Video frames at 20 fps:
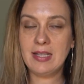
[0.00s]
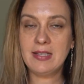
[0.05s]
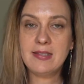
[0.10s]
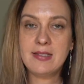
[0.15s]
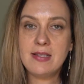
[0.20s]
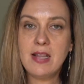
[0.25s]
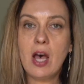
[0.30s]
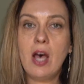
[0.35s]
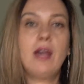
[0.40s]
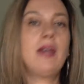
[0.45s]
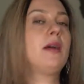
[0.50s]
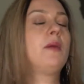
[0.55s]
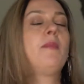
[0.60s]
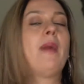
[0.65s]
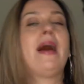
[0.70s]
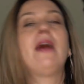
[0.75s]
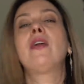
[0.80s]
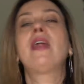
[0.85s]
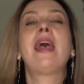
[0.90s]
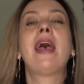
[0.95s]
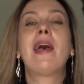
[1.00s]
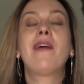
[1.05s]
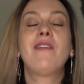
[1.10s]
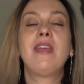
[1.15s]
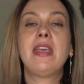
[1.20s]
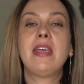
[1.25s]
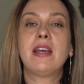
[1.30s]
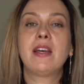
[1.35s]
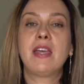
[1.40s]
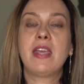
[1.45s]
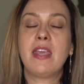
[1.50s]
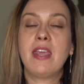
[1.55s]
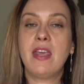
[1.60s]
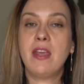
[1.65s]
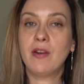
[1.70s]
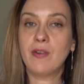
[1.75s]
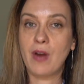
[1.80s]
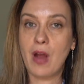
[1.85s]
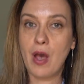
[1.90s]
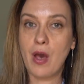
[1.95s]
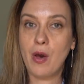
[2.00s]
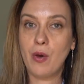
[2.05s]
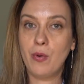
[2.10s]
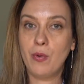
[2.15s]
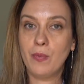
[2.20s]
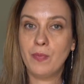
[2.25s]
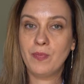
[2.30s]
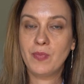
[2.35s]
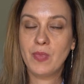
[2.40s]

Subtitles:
It's not about having a hero